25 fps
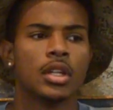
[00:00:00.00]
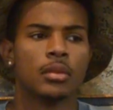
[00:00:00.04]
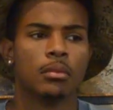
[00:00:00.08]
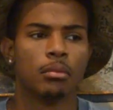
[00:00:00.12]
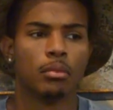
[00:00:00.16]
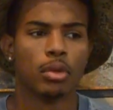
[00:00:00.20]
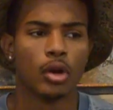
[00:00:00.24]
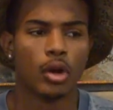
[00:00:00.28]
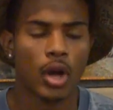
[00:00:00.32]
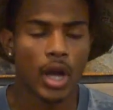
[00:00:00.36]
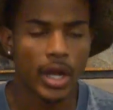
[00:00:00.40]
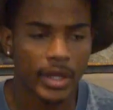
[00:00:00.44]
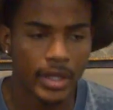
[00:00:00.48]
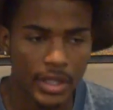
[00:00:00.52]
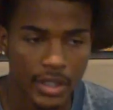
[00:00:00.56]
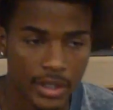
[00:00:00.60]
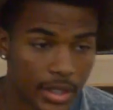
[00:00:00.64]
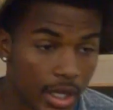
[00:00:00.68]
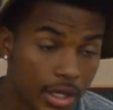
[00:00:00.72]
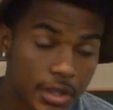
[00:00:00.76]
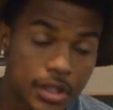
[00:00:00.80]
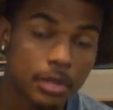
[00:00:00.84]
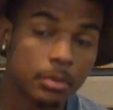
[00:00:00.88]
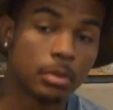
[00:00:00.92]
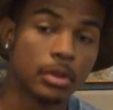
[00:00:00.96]
Bro, I get
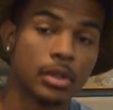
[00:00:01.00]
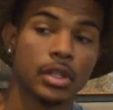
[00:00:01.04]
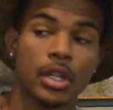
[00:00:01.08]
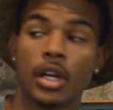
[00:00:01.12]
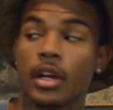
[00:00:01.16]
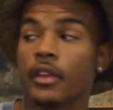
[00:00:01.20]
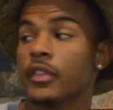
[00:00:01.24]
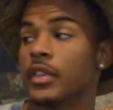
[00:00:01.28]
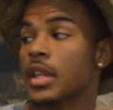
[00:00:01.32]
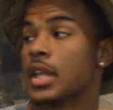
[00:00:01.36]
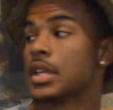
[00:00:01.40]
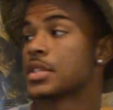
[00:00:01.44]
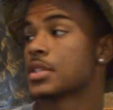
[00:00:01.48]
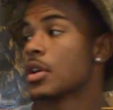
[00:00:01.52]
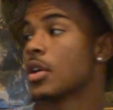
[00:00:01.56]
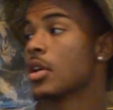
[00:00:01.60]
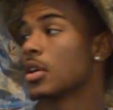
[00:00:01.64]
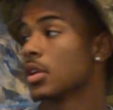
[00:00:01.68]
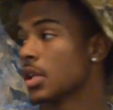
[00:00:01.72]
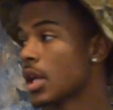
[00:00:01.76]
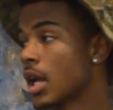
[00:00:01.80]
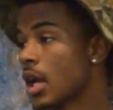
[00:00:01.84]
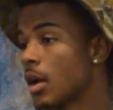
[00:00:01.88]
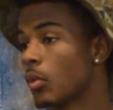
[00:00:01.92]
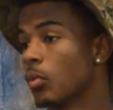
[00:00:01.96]
nothing but love, and that's
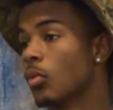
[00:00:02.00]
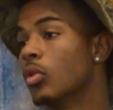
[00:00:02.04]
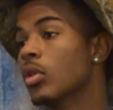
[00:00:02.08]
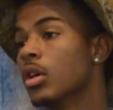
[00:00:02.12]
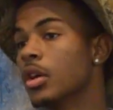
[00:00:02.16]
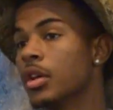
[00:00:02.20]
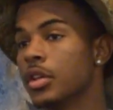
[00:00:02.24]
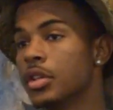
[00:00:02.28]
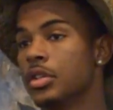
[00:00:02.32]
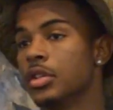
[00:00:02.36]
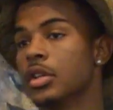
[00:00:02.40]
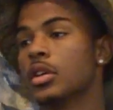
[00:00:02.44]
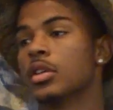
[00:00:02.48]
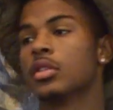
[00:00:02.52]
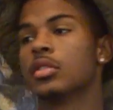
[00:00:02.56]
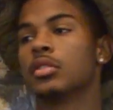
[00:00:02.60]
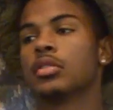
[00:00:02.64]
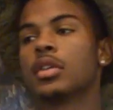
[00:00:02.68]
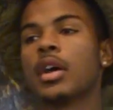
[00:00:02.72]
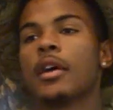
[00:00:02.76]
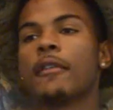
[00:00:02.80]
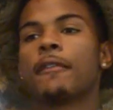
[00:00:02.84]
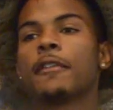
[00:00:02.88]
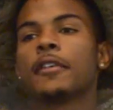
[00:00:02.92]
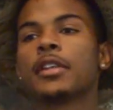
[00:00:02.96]
all I want,
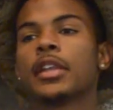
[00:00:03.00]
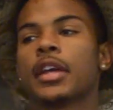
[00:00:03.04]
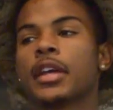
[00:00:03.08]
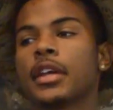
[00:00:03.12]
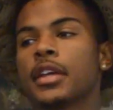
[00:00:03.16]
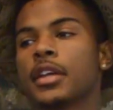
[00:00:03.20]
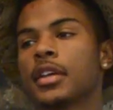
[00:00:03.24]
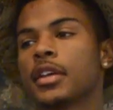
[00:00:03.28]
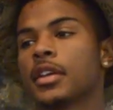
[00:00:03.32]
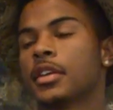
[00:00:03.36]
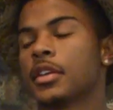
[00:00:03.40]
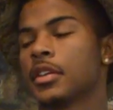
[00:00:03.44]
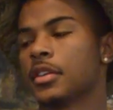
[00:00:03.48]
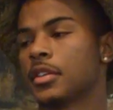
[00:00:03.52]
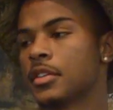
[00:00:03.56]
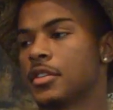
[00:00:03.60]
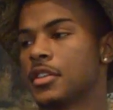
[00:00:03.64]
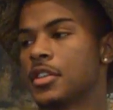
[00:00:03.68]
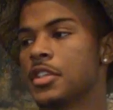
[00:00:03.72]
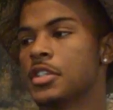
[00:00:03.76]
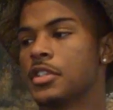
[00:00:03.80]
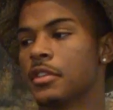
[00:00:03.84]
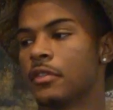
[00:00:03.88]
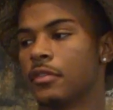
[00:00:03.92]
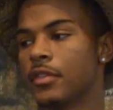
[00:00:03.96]
I feel like
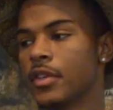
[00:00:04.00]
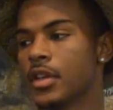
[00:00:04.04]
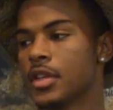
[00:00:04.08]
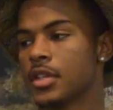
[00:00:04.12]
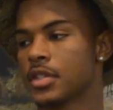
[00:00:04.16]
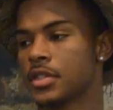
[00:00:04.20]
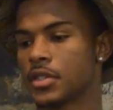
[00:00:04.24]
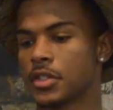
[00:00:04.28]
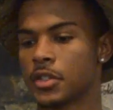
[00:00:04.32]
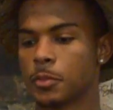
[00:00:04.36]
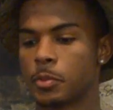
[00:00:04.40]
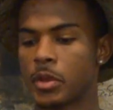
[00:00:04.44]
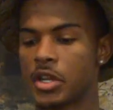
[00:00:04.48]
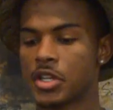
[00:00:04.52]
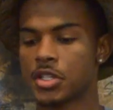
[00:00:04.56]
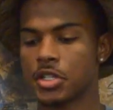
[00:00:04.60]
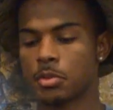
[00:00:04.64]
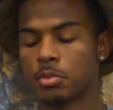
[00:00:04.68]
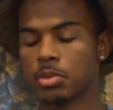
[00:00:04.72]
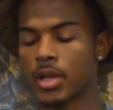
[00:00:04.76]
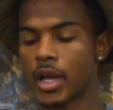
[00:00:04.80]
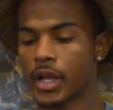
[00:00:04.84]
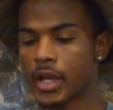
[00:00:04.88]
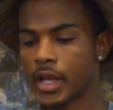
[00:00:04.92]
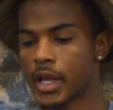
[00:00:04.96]
these events, especially
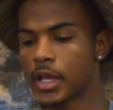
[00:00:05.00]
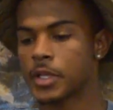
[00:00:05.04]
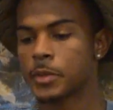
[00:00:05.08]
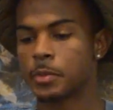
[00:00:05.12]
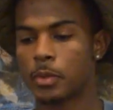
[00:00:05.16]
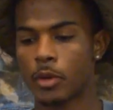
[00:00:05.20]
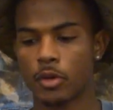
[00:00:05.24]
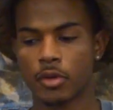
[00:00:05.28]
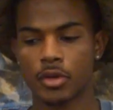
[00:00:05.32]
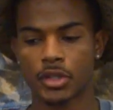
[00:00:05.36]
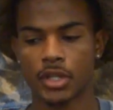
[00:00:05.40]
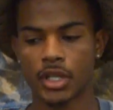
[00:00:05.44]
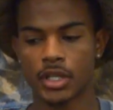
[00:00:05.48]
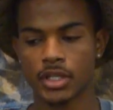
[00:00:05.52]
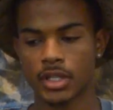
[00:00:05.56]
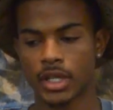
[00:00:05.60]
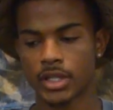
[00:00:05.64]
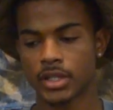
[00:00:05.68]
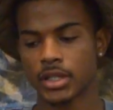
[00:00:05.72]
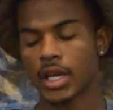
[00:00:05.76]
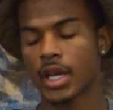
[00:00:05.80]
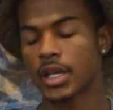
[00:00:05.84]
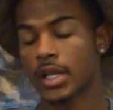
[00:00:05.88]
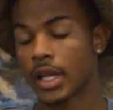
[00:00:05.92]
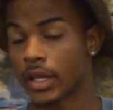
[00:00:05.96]
Black Expo and things like
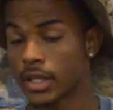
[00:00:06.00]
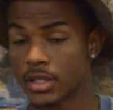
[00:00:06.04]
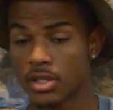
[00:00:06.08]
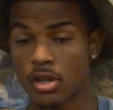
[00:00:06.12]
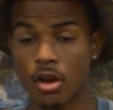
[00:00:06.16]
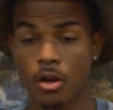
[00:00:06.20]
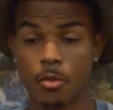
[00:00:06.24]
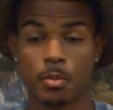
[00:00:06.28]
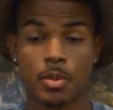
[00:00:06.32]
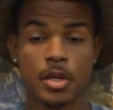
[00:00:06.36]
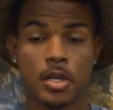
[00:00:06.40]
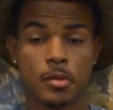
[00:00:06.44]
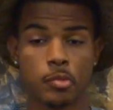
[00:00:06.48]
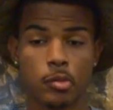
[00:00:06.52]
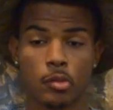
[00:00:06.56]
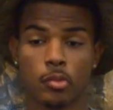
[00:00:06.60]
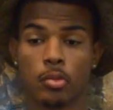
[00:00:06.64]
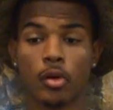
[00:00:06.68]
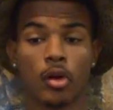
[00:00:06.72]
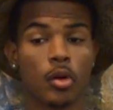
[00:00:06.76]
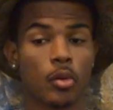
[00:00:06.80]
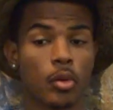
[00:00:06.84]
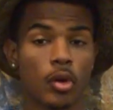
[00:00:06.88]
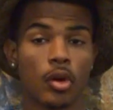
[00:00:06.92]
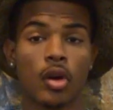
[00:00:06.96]
that, like, it's our people,
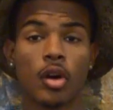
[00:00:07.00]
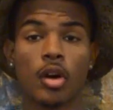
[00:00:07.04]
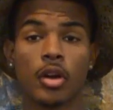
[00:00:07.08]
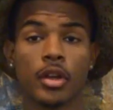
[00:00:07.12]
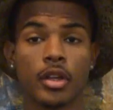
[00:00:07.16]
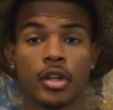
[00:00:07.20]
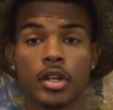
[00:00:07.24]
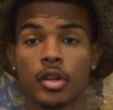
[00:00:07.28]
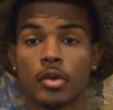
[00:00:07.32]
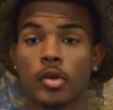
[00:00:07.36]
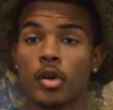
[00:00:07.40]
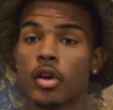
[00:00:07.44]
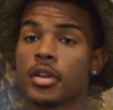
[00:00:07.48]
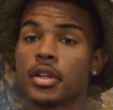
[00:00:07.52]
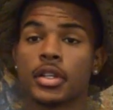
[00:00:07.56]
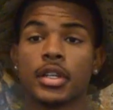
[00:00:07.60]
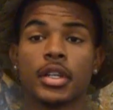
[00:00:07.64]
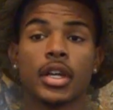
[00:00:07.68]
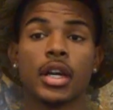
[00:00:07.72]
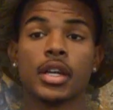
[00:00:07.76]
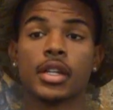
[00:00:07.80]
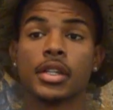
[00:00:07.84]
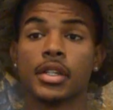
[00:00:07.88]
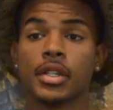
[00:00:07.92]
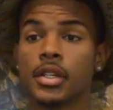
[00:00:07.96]
bro. We're all here, we're all
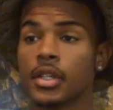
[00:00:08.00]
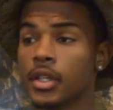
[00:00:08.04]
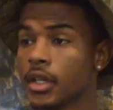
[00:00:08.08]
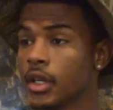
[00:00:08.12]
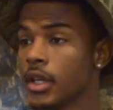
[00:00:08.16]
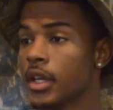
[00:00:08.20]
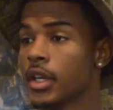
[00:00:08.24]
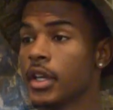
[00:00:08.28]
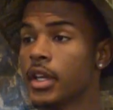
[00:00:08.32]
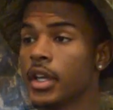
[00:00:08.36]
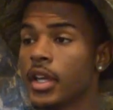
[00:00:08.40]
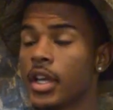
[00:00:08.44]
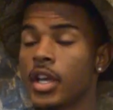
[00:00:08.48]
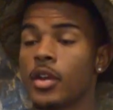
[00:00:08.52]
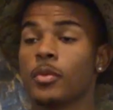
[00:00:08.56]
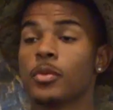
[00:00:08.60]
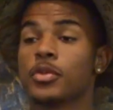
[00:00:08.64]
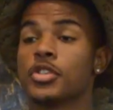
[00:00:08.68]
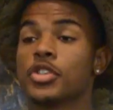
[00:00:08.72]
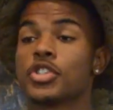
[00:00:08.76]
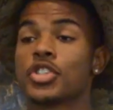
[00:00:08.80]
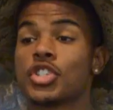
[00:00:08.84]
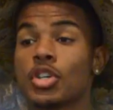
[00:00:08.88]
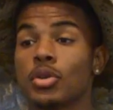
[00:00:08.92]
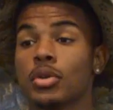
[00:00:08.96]
together, and we're
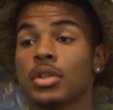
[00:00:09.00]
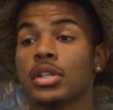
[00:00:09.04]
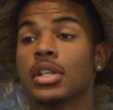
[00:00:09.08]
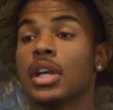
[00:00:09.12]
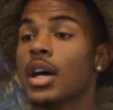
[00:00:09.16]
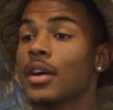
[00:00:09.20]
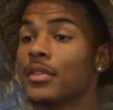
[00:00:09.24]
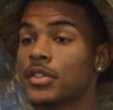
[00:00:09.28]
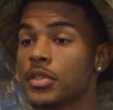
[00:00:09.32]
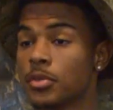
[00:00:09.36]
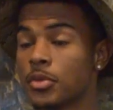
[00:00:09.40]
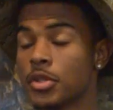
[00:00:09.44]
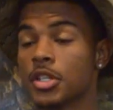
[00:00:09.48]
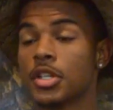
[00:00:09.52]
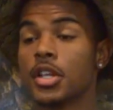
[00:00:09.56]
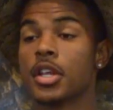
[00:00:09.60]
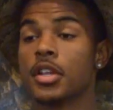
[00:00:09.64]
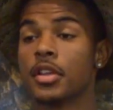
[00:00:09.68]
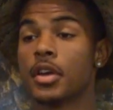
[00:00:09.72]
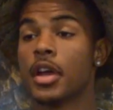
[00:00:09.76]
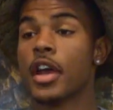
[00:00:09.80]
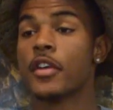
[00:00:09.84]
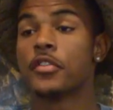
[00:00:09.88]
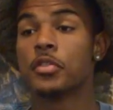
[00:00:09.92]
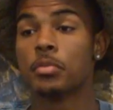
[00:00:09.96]
just showing love to one
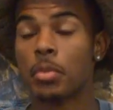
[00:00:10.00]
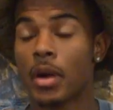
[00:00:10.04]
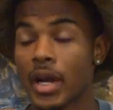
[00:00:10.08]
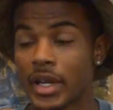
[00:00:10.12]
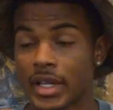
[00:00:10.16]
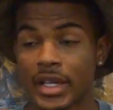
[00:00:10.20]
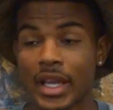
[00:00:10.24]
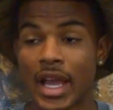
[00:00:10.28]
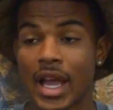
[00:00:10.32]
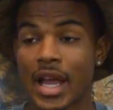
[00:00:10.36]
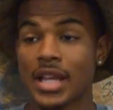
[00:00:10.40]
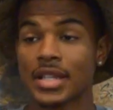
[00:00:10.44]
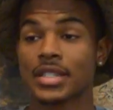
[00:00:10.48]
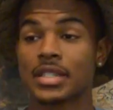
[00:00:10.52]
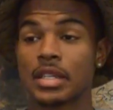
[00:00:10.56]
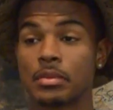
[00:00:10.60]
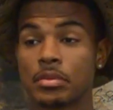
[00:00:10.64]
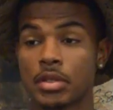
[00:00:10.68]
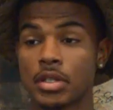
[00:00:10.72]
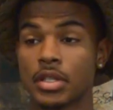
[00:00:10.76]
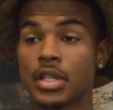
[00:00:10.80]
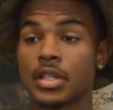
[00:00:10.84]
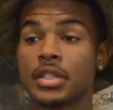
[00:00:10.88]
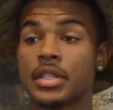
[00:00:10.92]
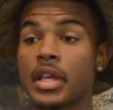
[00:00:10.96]
another. Everybody has
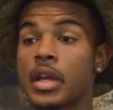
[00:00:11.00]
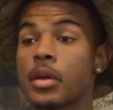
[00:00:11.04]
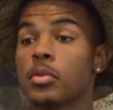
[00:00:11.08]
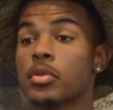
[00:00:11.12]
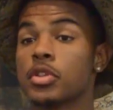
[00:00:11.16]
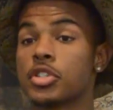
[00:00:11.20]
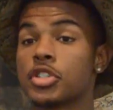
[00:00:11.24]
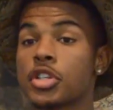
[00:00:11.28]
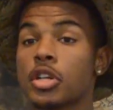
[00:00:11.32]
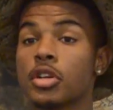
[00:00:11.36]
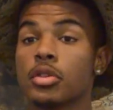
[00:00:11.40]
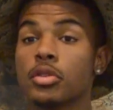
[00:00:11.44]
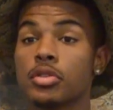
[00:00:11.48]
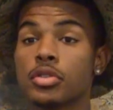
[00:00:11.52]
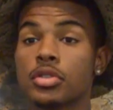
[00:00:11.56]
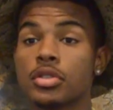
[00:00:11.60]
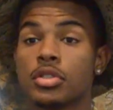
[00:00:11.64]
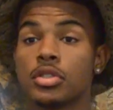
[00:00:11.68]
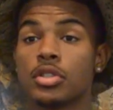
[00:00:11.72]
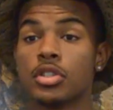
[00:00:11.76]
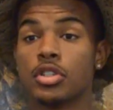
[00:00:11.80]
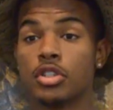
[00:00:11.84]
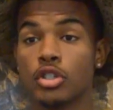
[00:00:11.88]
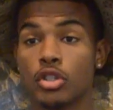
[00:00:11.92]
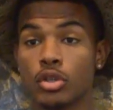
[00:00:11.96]
something that they were chose
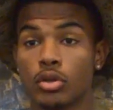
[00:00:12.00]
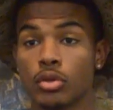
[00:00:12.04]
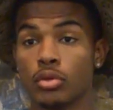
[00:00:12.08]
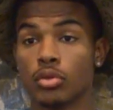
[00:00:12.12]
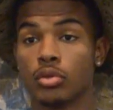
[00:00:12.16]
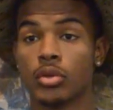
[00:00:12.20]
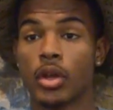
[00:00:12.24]
to do.